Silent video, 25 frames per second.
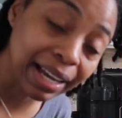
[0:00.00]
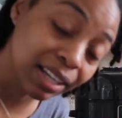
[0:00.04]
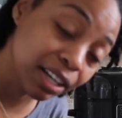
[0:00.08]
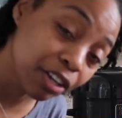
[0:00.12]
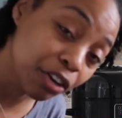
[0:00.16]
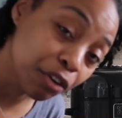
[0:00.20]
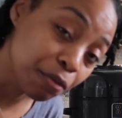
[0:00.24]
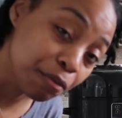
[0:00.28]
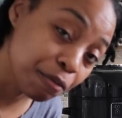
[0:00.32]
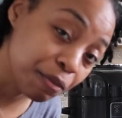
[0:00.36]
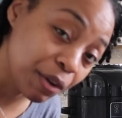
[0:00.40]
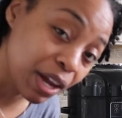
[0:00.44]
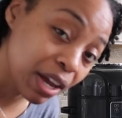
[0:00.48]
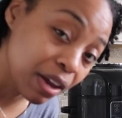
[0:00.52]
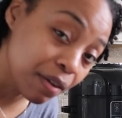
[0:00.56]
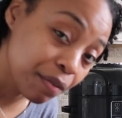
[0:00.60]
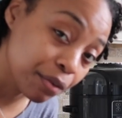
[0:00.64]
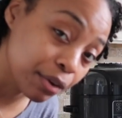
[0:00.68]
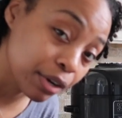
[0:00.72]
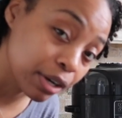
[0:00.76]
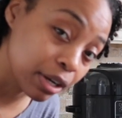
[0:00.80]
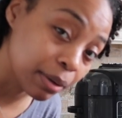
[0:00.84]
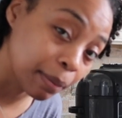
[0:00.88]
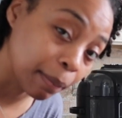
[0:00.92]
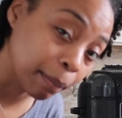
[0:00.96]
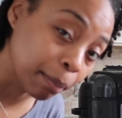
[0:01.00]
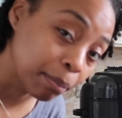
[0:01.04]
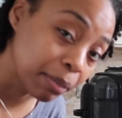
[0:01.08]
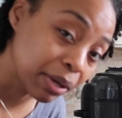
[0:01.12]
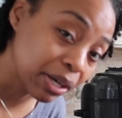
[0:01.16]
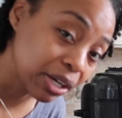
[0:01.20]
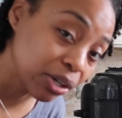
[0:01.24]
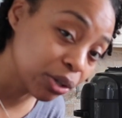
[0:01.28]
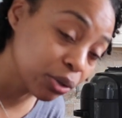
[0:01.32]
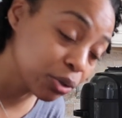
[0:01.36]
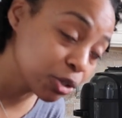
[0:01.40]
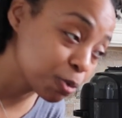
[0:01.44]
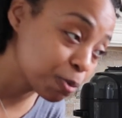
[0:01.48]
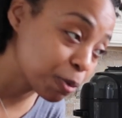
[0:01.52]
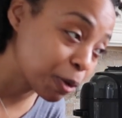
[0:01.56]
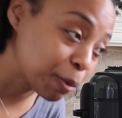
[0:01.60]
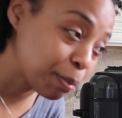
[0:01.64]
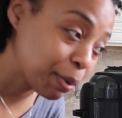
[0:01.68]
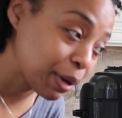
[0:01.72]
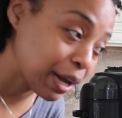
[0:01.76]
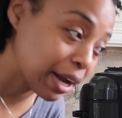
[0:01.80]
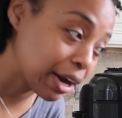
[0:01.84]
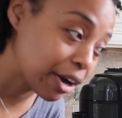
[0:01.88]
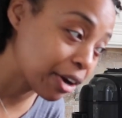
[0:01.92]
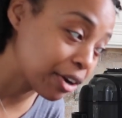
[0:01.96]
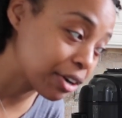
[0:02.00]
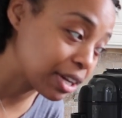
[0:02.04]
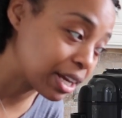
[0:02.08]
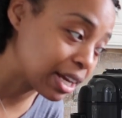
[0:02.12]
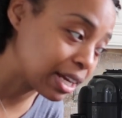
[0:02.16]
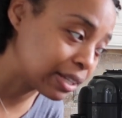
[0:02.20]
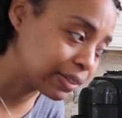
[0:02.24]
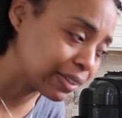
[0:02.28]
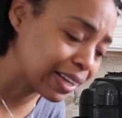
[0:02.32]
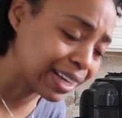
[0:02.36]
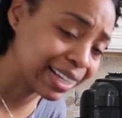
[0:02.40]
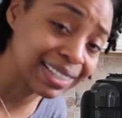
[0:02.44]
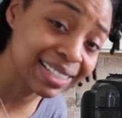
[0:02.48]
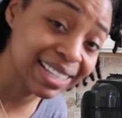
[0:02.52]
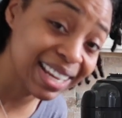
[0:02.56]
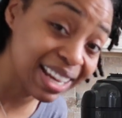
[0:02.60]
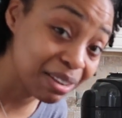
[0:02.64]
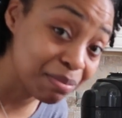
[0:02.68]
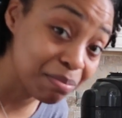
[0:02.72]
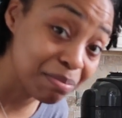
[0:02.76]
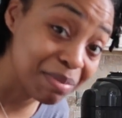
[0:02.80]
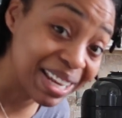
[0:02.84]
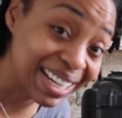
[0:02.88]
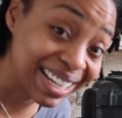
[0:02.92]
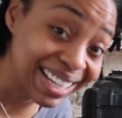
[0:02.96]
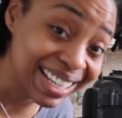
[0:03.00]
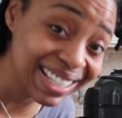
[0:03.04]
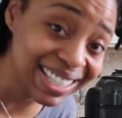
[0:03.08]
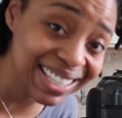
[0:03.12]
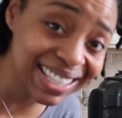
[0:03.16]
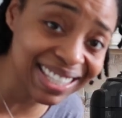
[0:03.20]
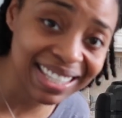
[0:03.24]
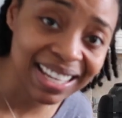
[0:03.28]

can get her favorite meals prepared in like 10 minutes,